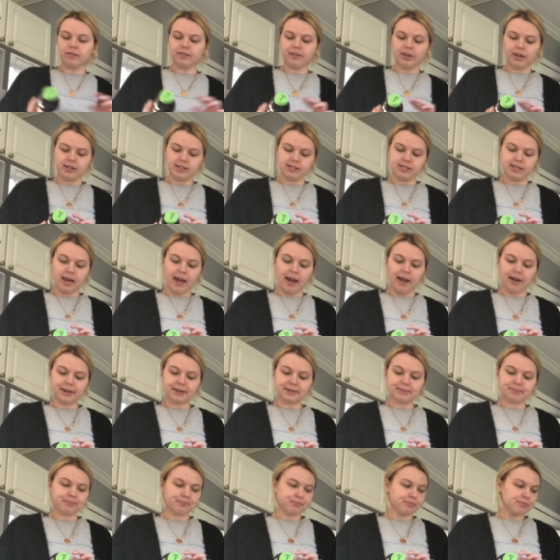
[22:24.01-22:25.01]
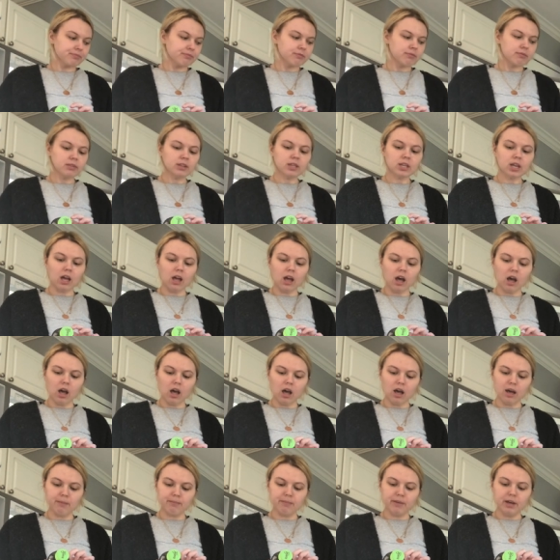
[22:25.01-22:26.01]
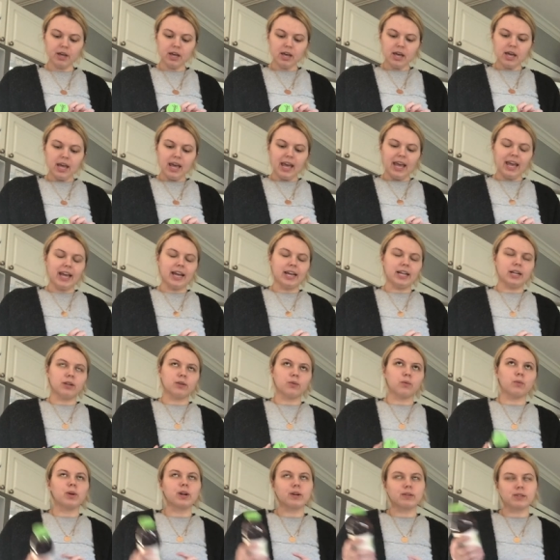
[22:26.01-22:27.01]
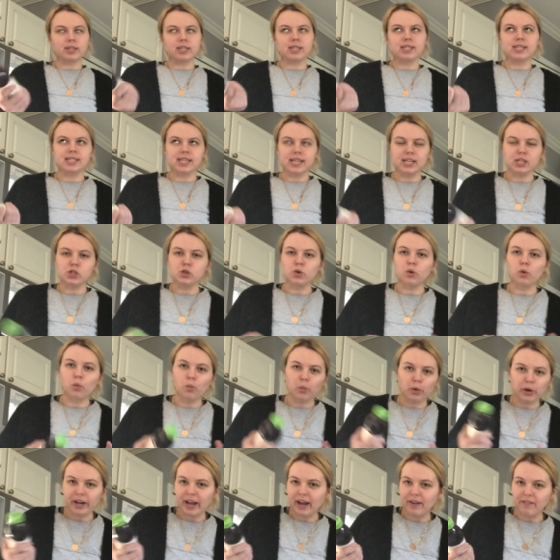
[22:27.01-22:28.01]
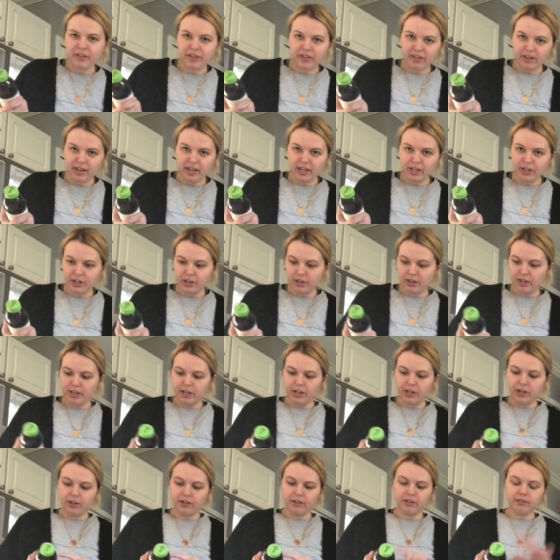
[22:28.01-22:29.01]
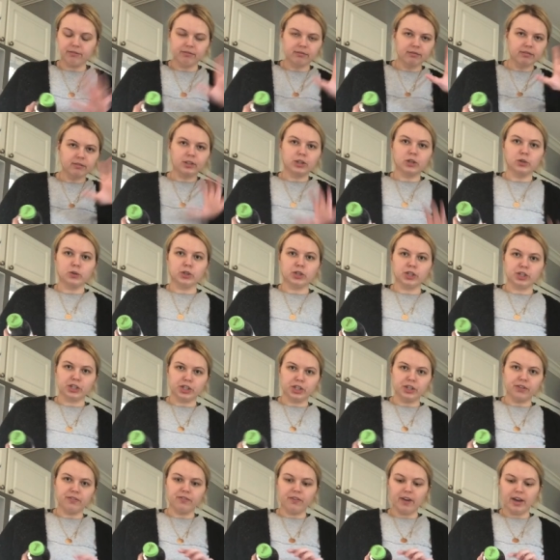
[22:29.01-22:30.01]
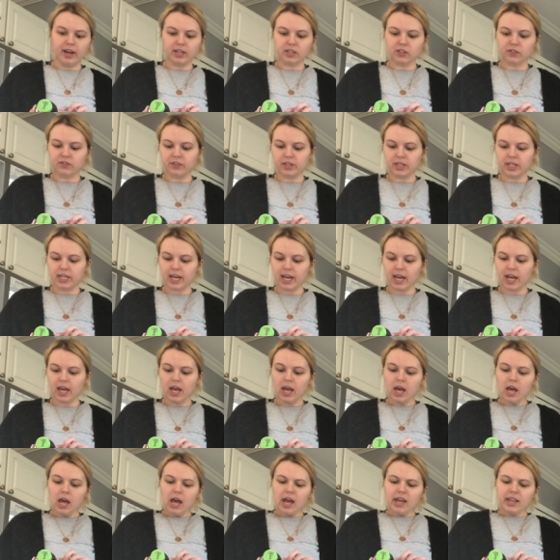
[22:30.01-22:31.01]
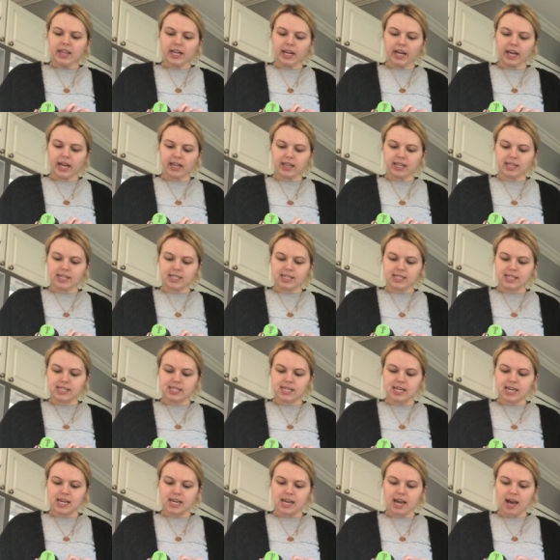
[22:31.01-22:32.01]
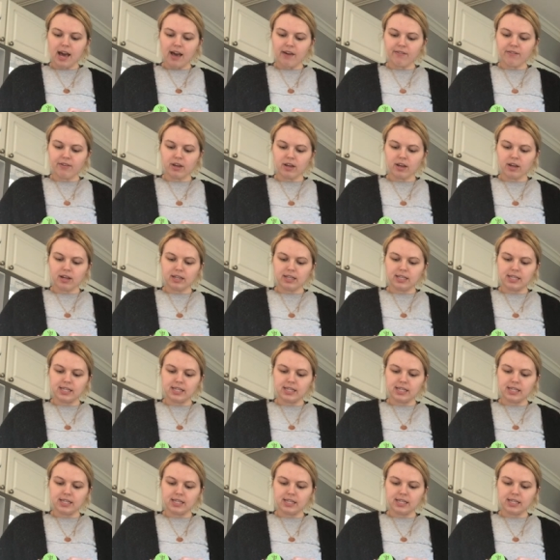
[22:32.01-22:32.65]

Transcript: a snack. And what I was gonna say is you can work everything into like your nutrition facts for the day. Then I got this Tiava